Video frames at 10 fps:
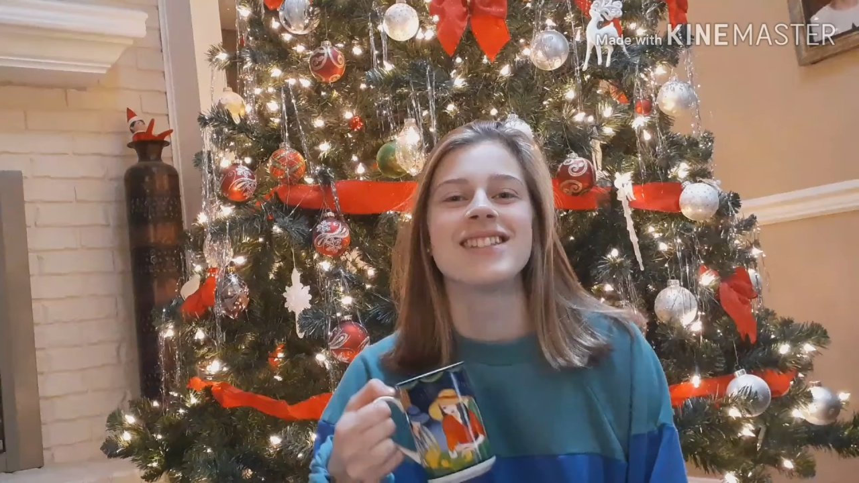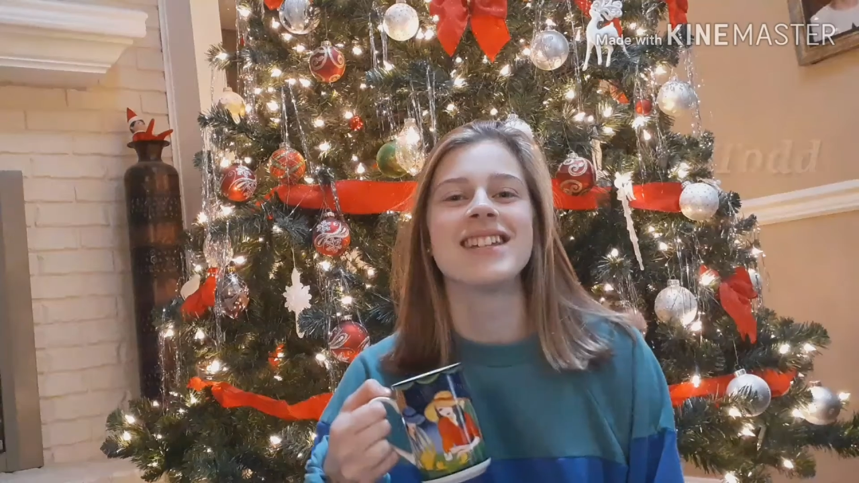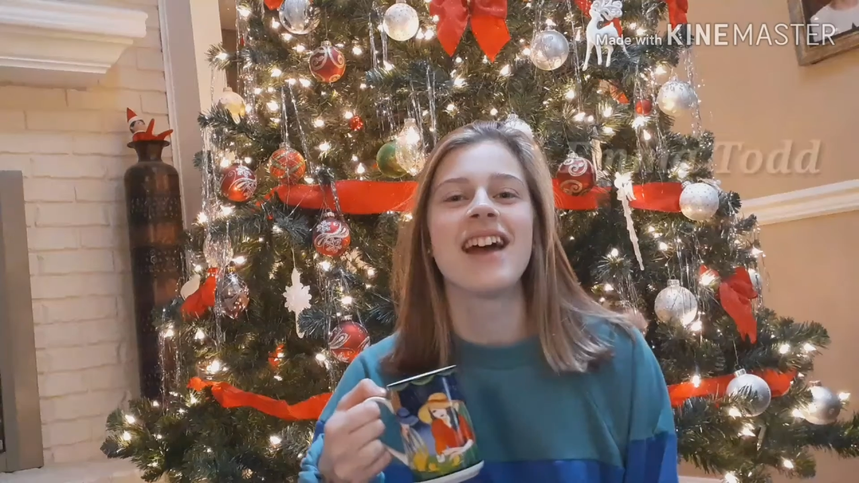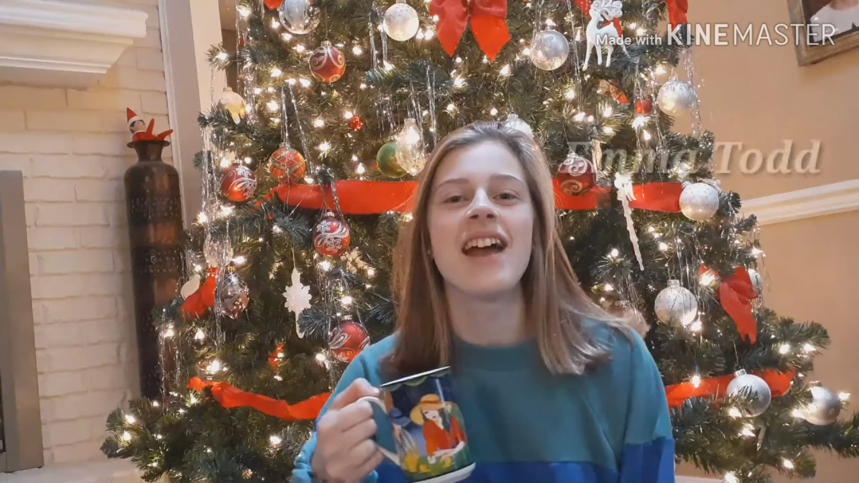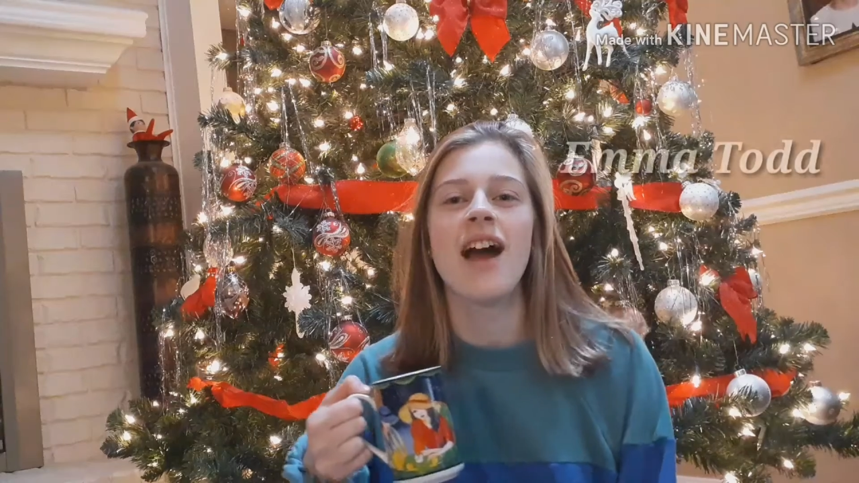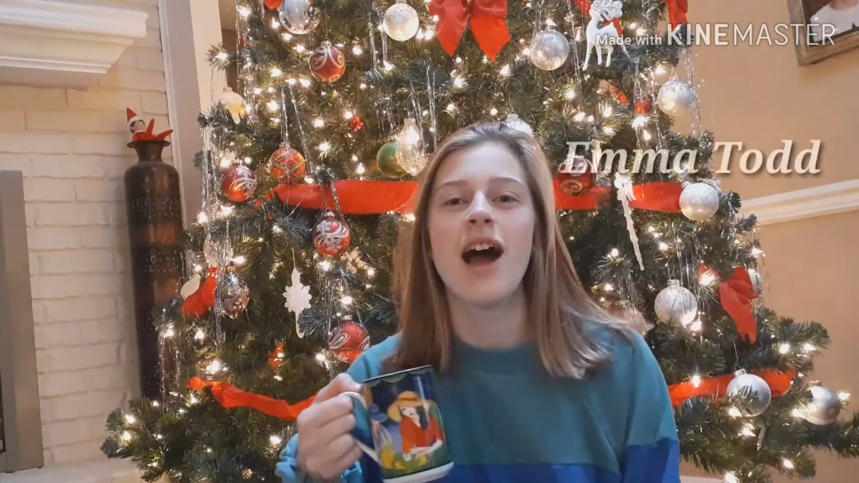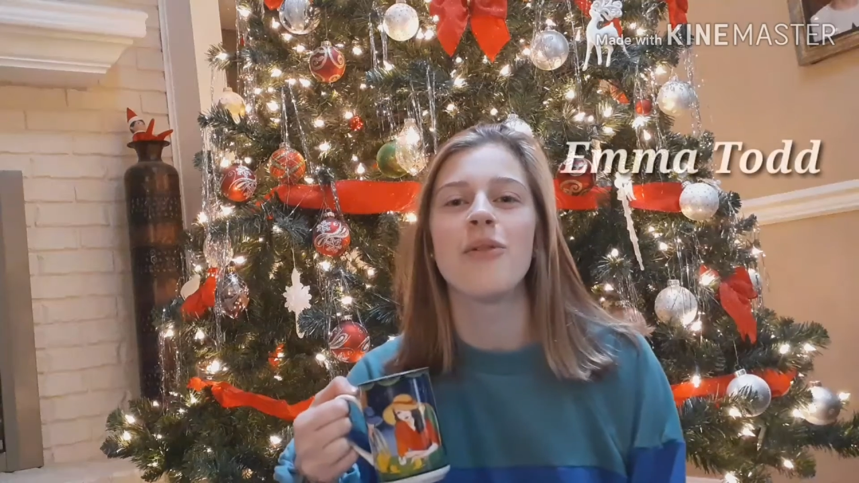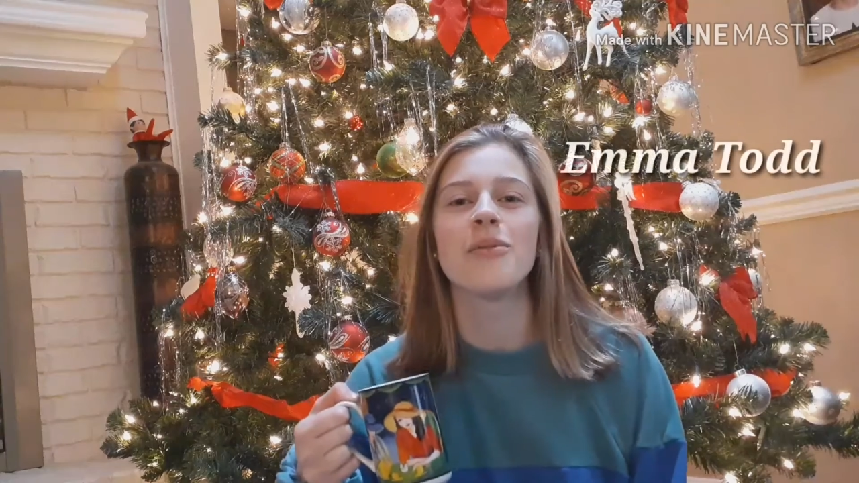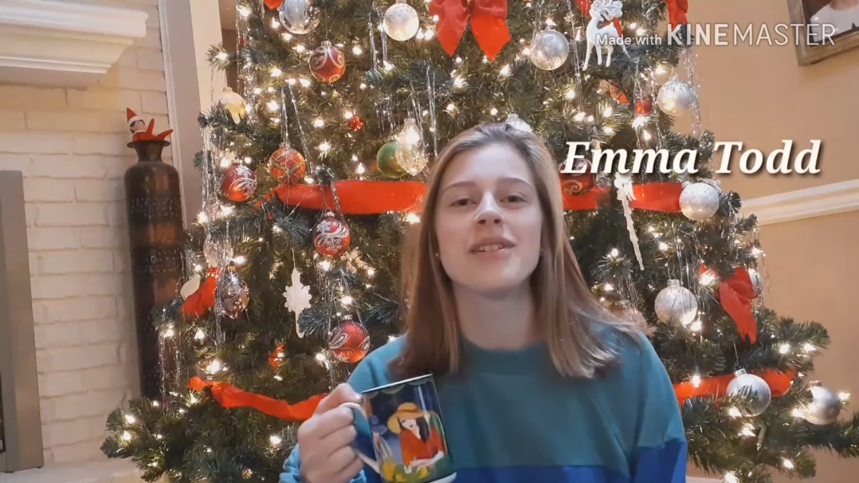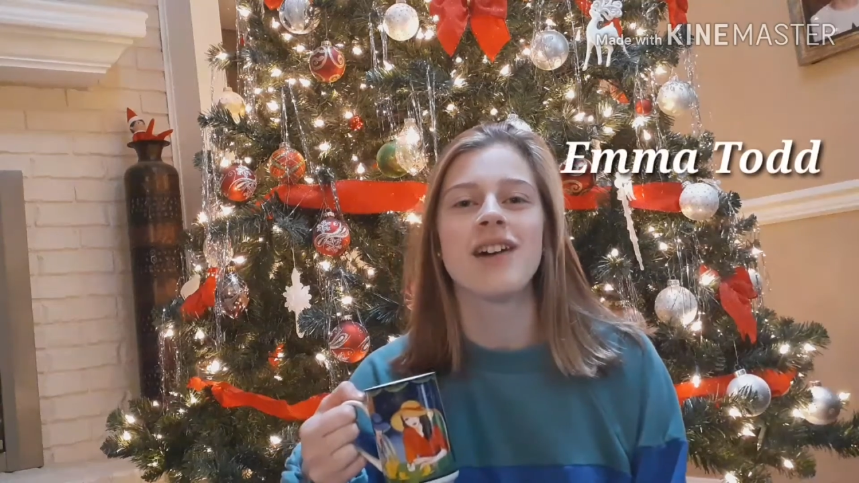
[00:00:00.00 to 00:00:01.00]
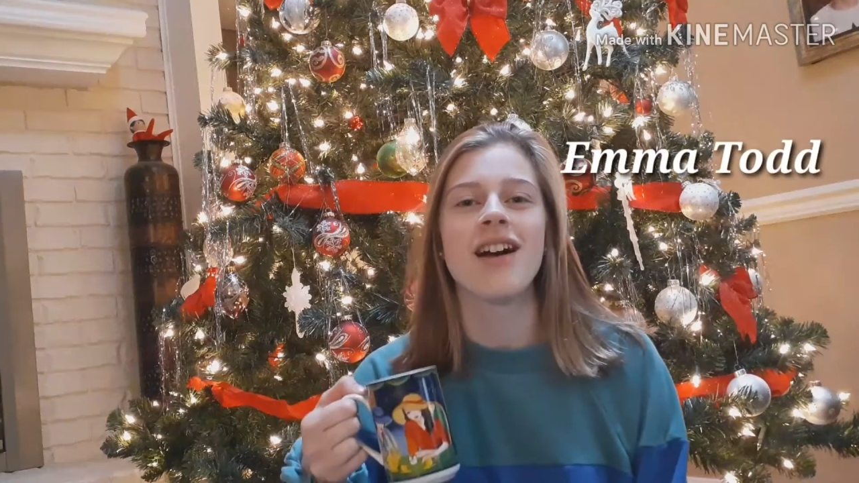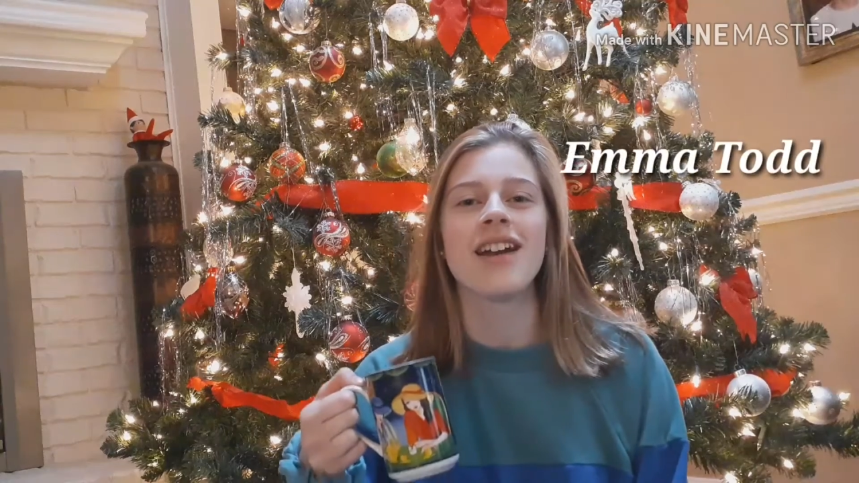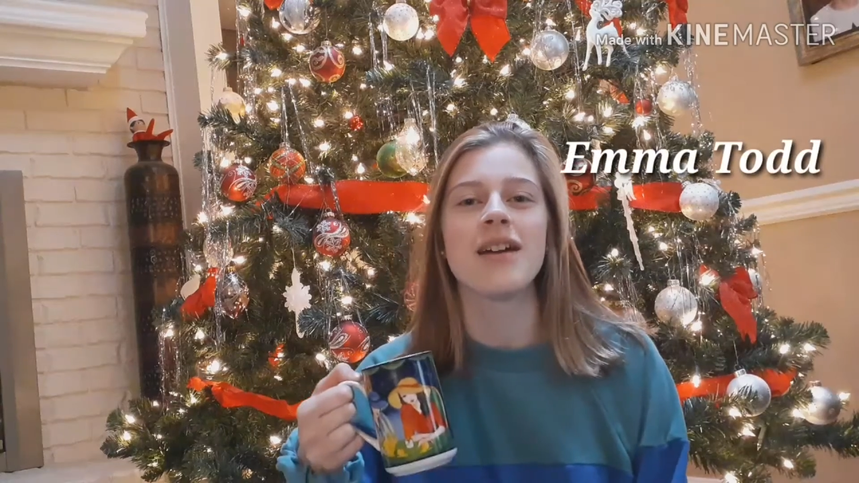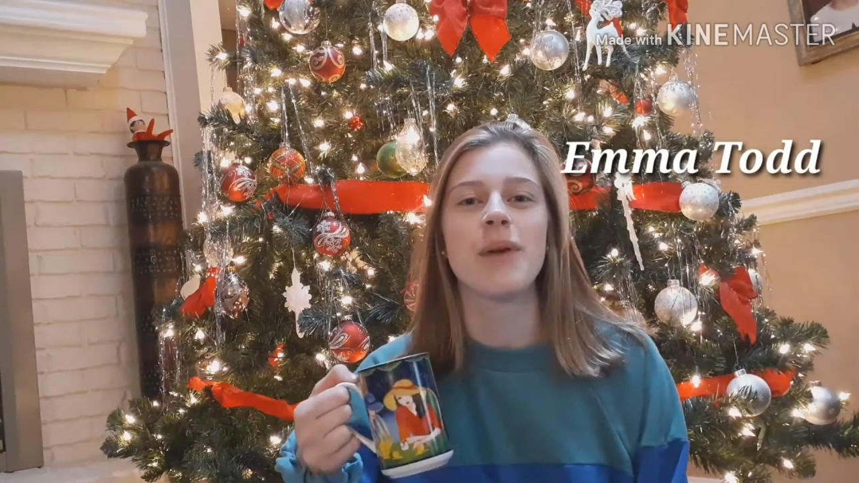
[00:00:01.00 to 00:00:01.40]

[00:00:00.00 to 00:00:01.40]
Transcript: today I will be talking